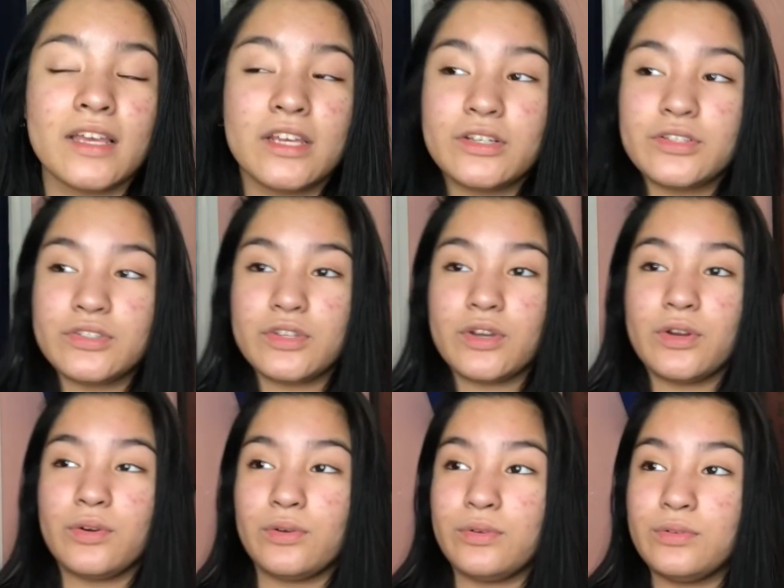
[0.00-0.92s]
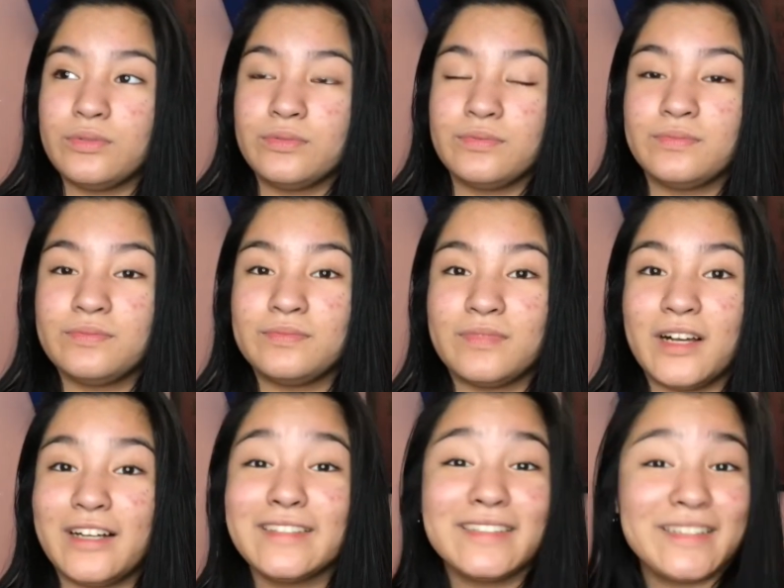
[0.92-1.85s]
So
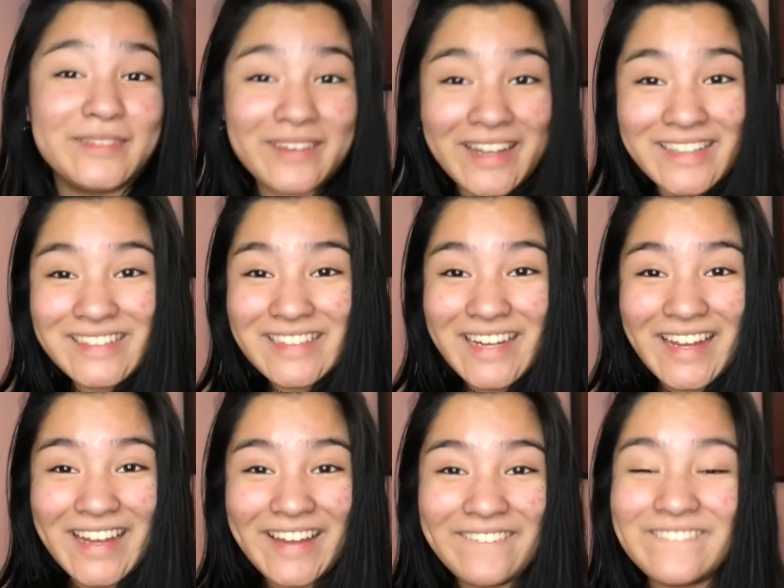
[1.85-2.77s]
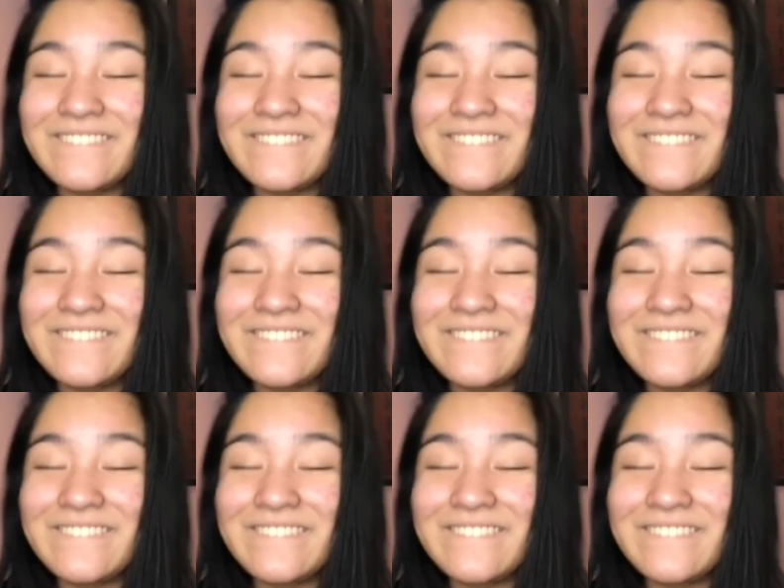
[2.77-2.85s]
I'll see you next time.